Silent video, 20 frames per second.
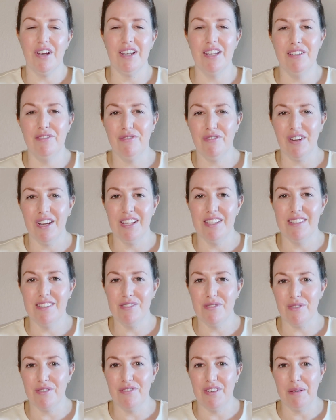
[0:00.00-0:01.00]
For any
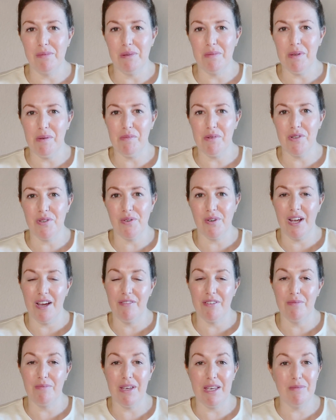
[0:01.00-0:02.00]
friends or family members who are
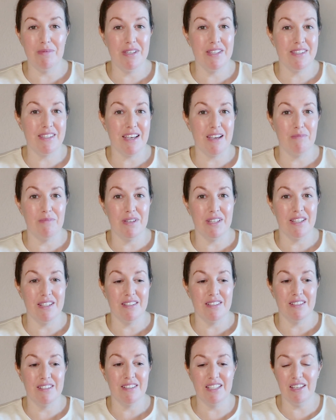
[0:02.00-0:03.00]
having babies, I've
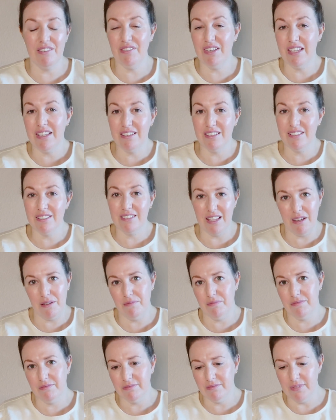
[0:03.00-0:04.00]
been giving
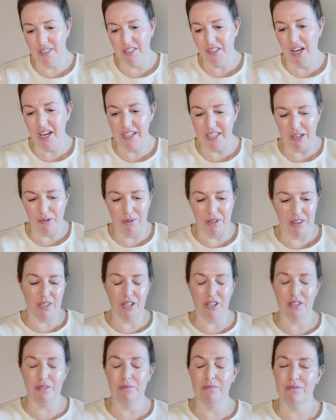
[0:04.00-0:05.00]
them a locket with
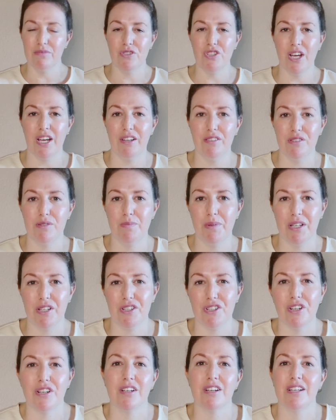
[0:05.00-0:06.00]
their child's
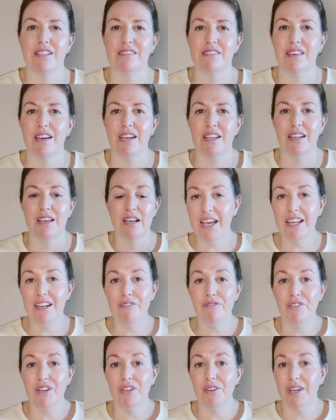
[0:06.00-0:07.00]
picture inside. I had a
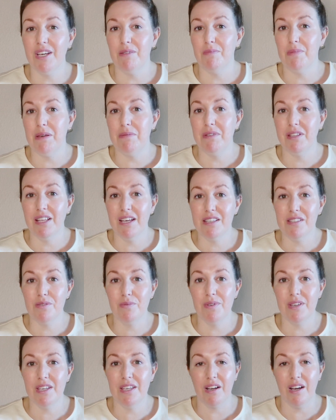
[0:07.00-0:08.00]
friend who had a baby last
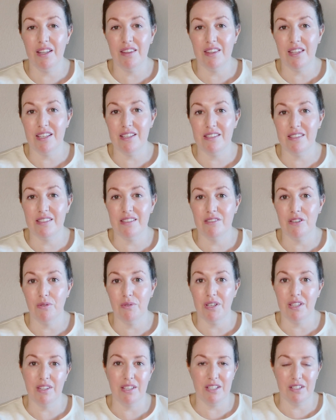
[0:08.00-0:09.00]
week. I got this
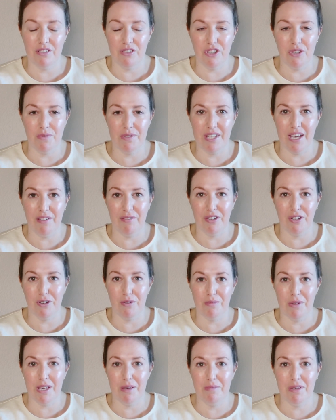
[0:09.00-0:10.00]
knowing that she was having her
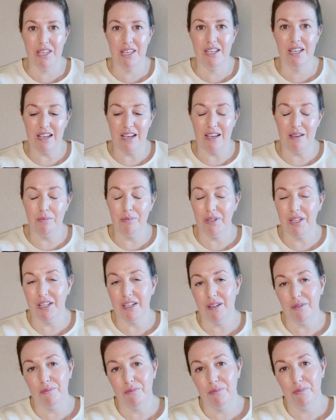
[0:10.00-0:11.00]
baby. I plan
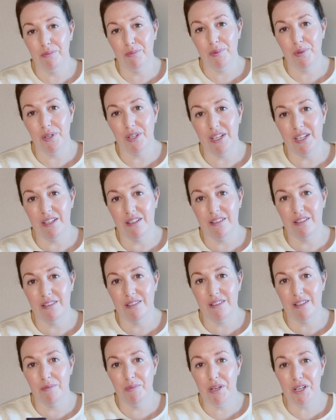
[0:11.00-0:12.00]
on putting
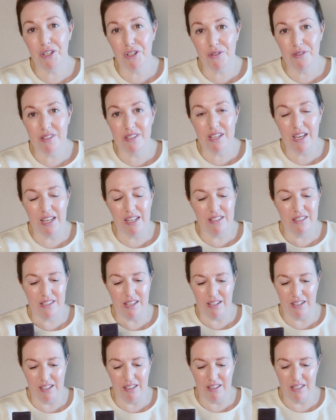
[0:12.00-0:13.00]
a picture inside and
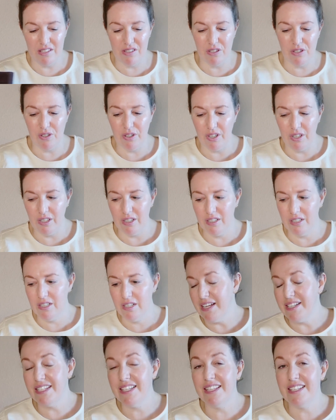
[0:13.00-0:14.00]
sending this to her.
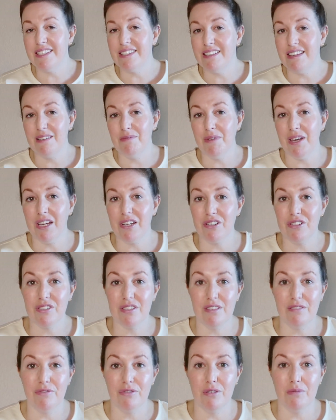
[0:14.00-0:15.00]
I did the same
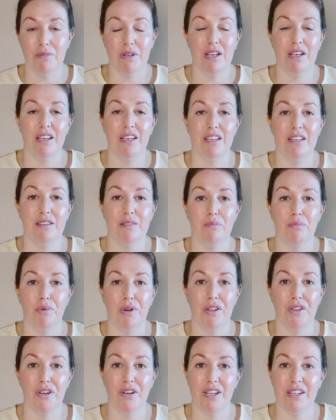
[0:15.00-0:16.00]
actually for my
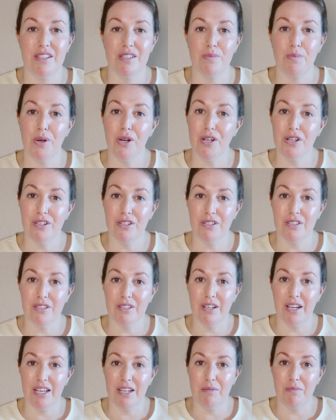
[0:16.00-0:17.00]
brother and his partner
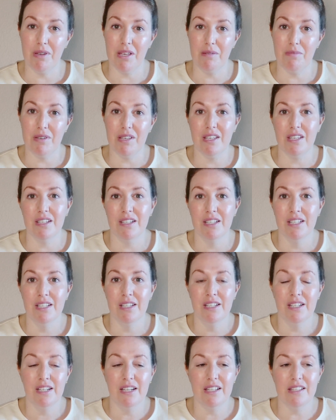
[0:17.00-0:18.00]
had a baby
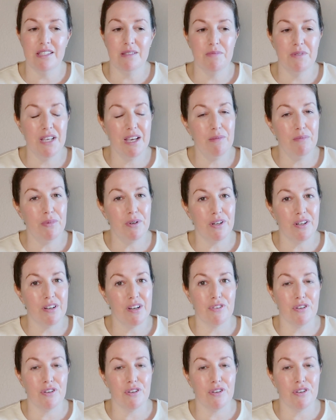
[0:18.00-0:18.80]
in September.